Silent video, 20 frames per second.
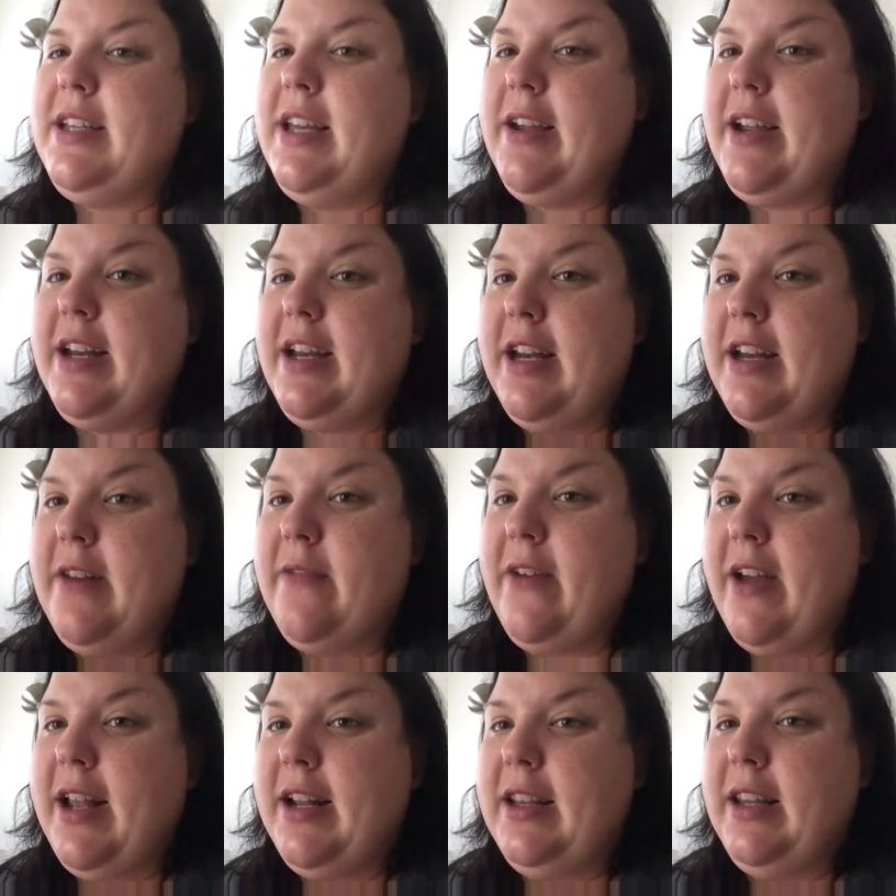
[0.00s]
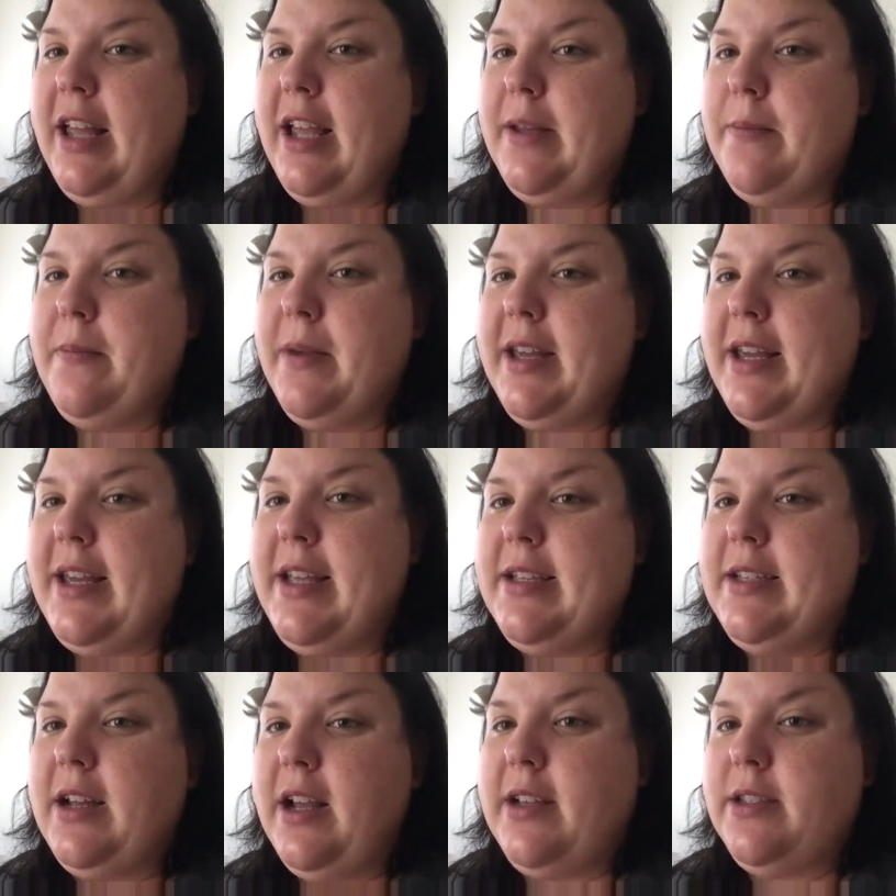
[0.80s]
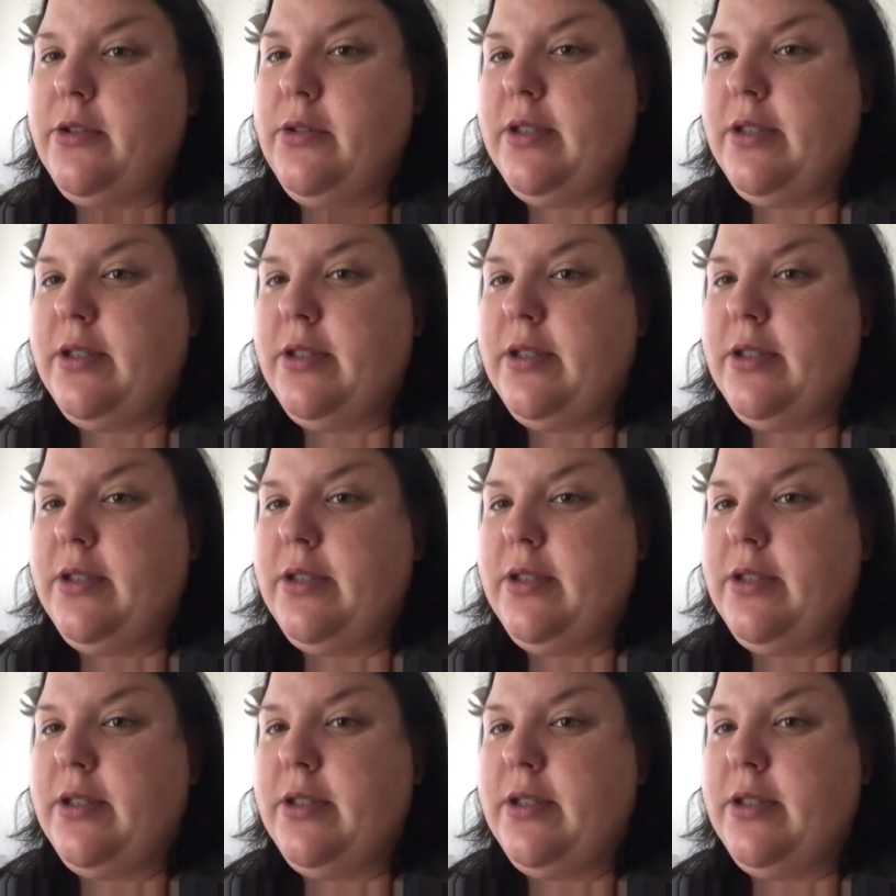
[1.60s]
ticketed event like Mickey's Not